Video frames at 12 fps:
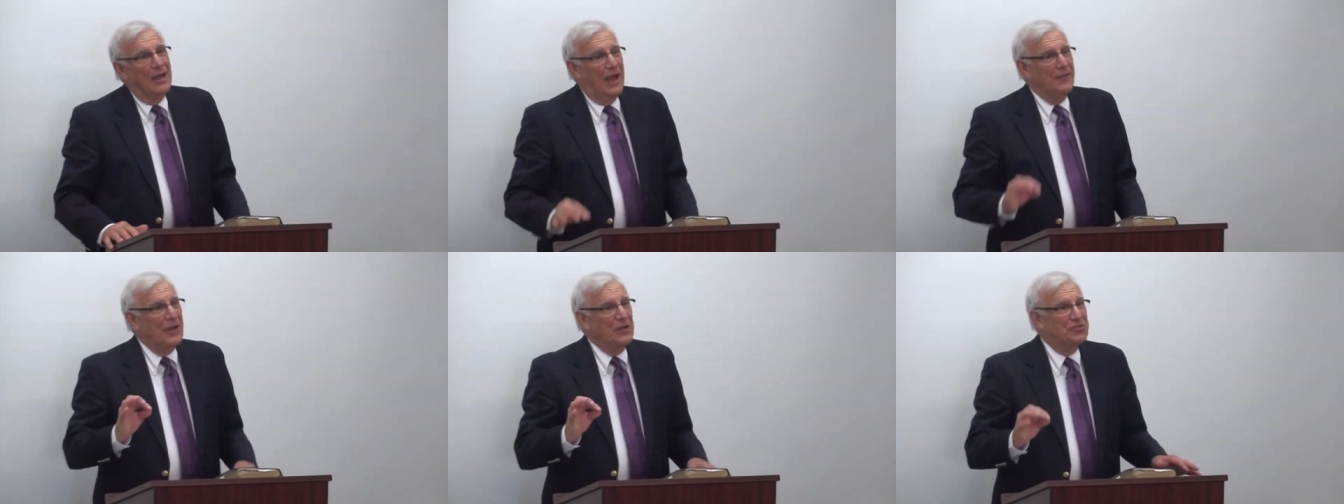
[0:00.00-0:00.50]

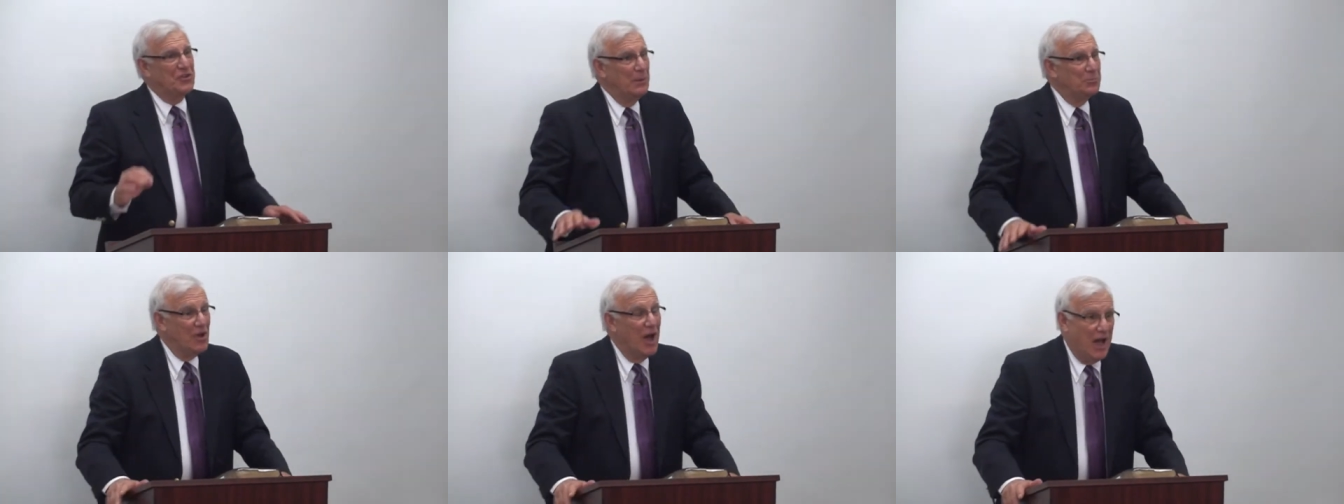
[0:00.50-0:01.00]
at that
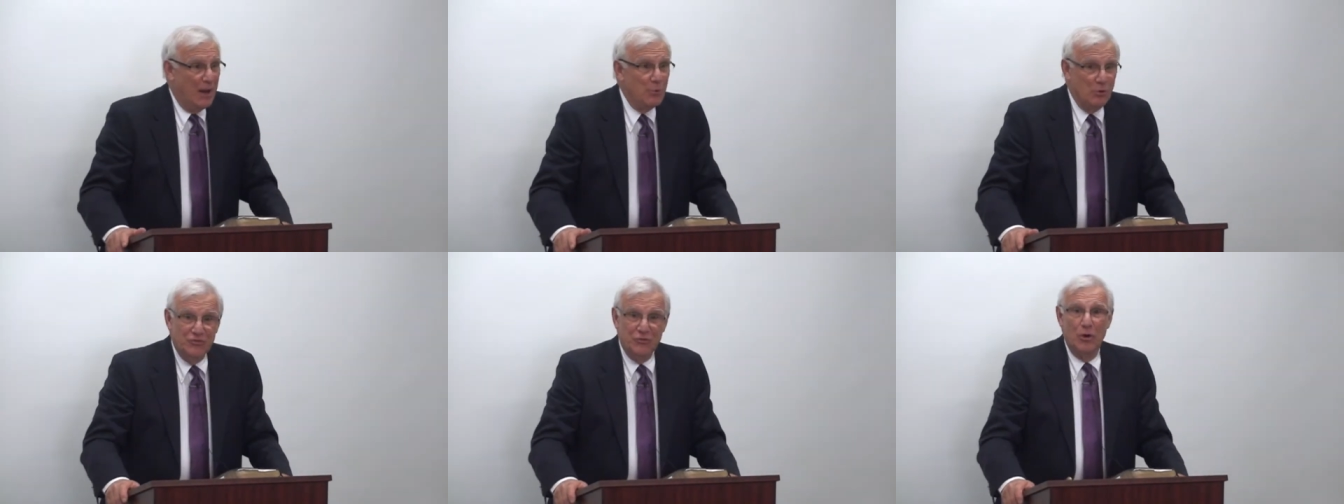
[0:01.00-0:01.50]
same time,
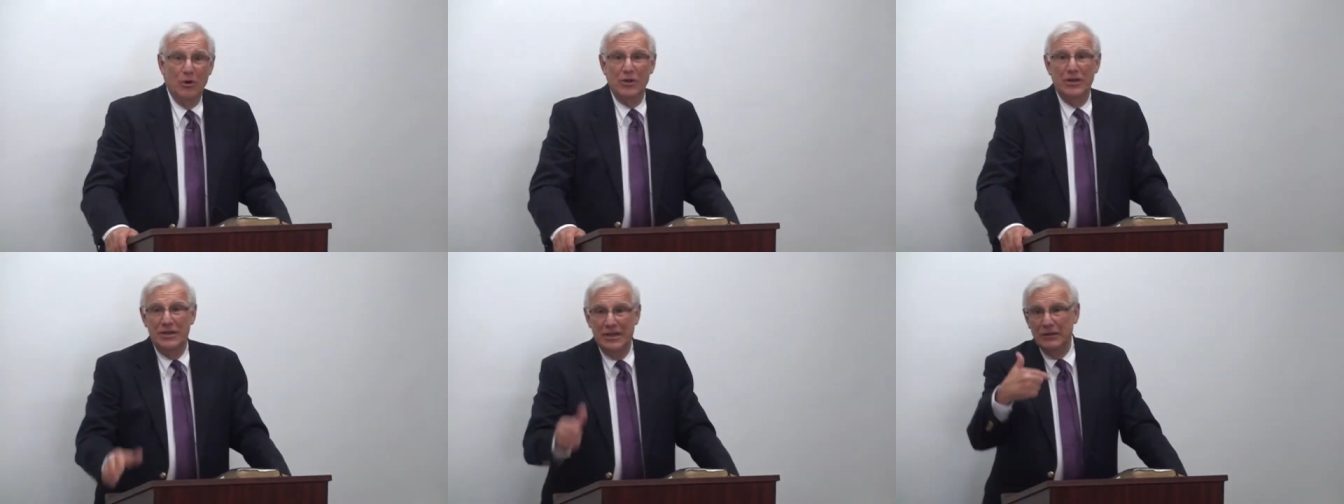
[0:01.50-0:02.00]
or
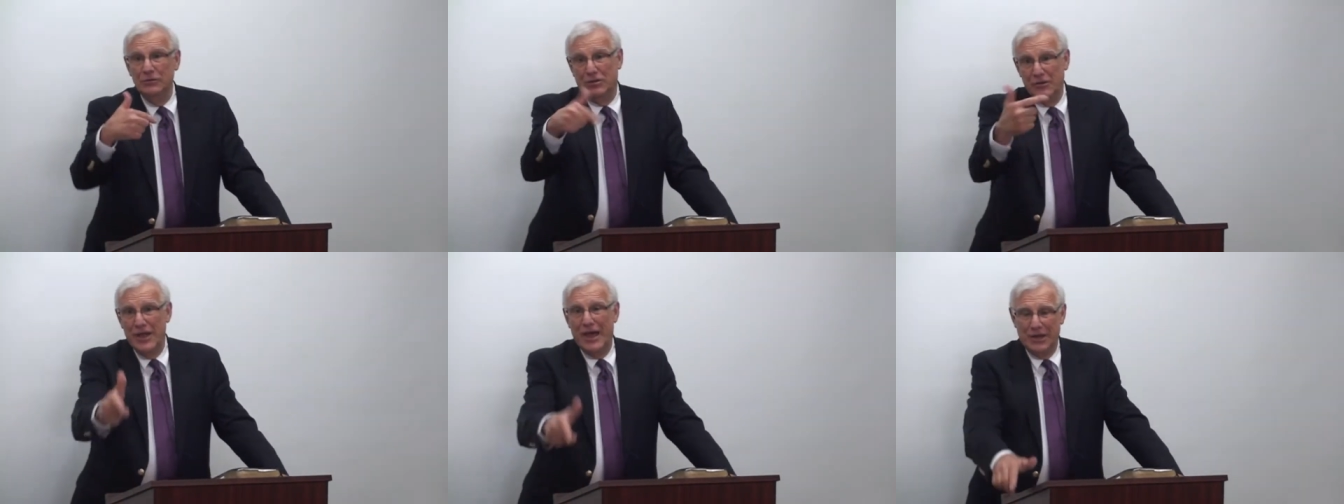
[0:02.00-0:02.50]
shortly
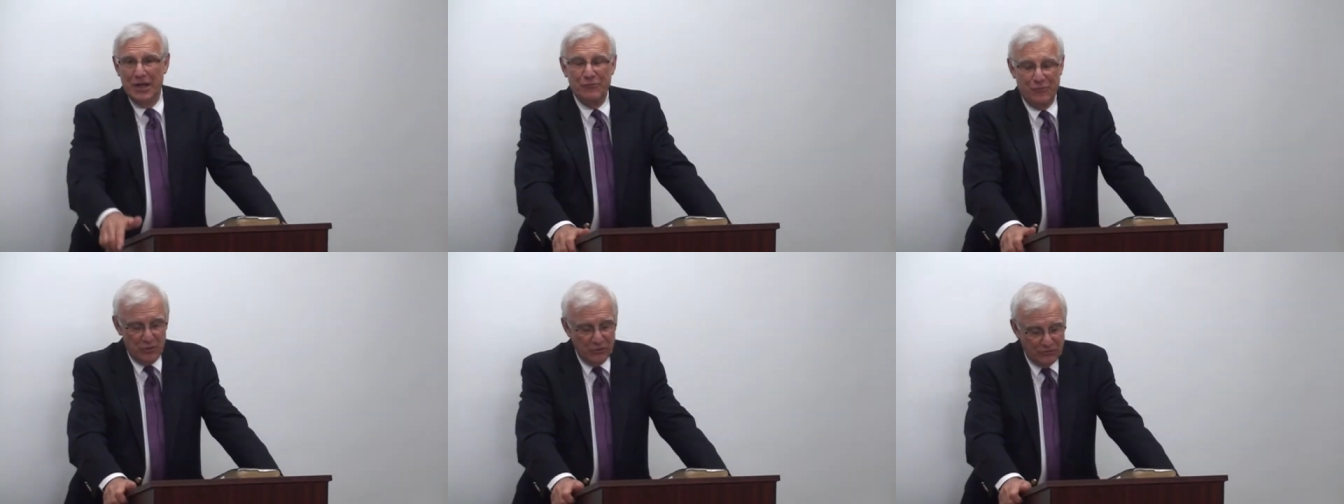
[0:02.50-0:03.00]
into that
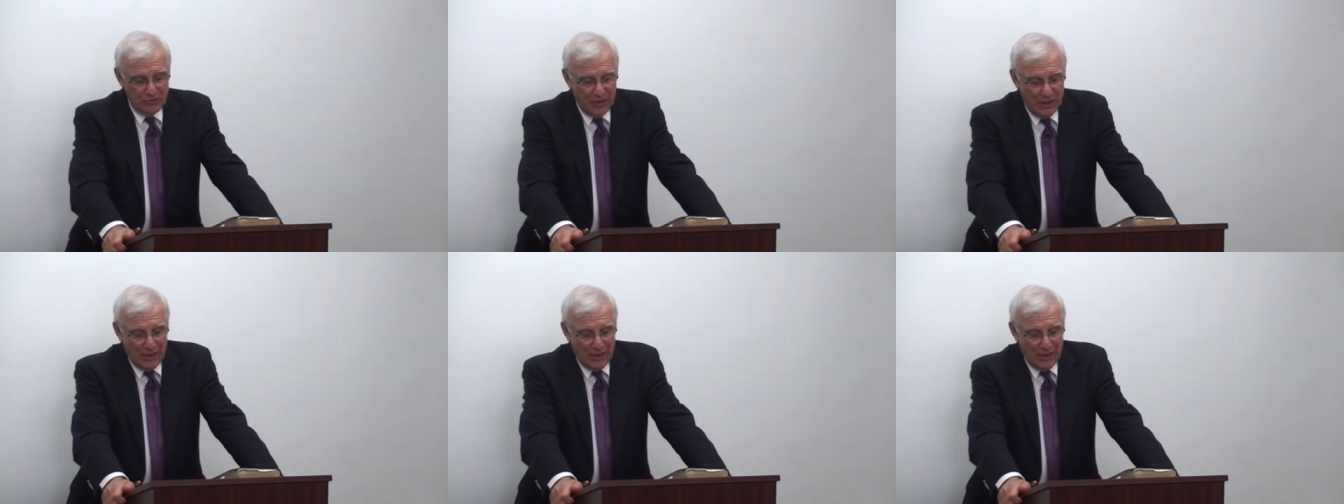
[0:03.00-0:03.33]
effort, uh,